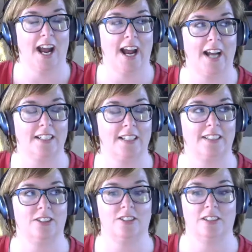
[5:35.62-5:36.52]
is
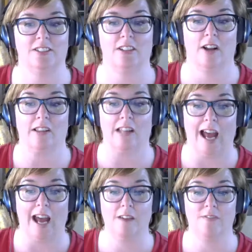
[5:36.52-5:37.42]
just a
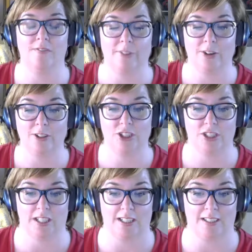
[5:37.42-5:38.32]
live
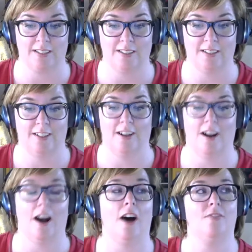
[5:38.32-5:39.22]
version
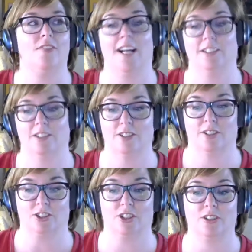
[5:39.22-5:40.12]
of that
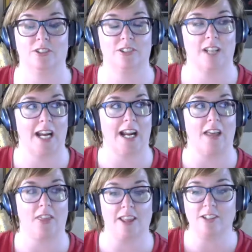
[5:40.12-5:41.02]
search. You're saying at
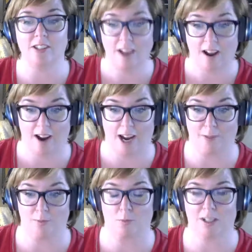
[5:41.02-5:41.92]
this time,
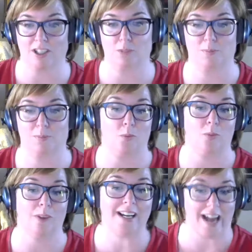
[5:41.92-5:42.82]
we're going to spend
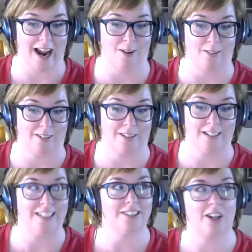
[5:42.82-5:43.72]
1 hour
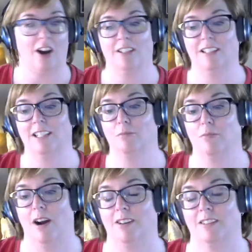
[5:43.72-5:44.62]
talking
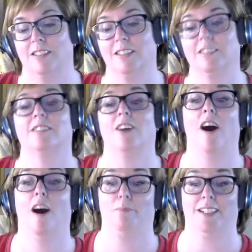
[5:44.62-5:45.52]
about this
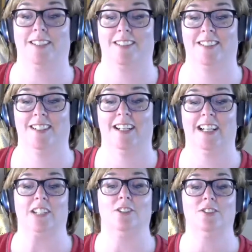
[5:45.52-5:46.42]
topic
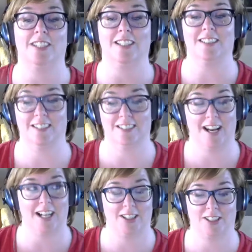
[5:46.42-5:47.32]
using this
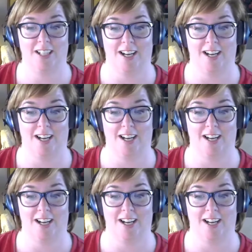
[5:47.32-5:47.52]
hashtag.